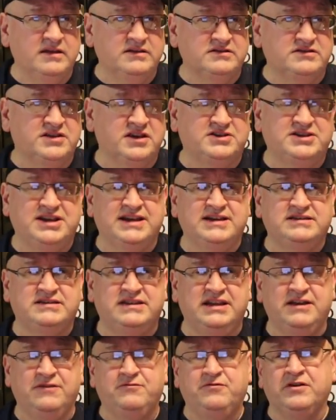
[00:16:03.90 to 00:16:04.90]
such as
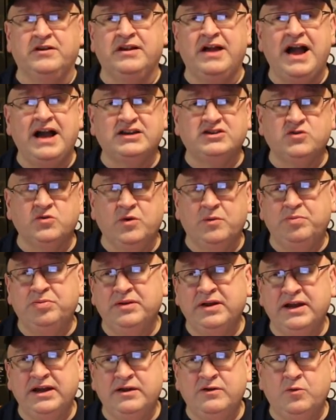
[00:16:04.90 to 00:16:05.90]
the phylloxera
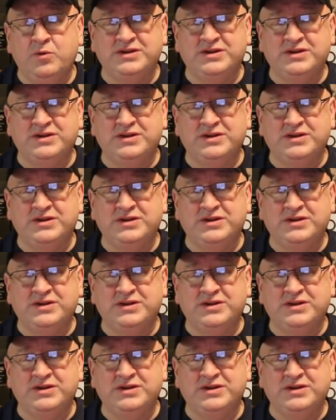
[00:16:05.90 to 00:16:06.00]
plague,